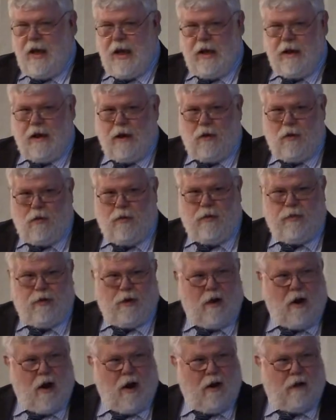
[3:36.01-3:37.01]
And I know that
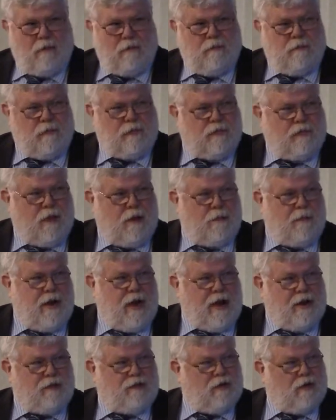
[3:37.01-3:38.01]
there are
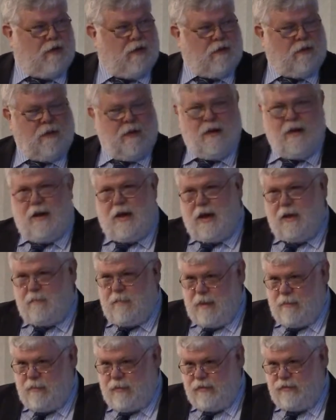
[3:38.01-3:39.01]
subnational and
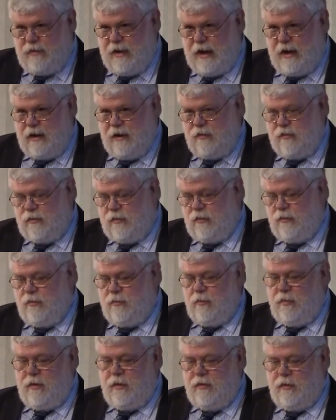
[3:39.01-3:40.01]
member state
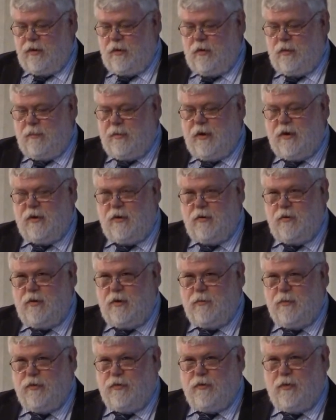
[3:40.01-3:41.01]
issues within the European
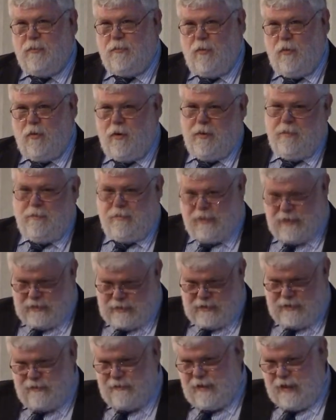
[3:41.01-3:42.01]
Union which are important, but
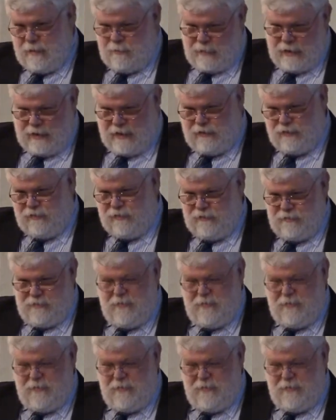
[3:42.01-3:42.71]
in 10 minutes,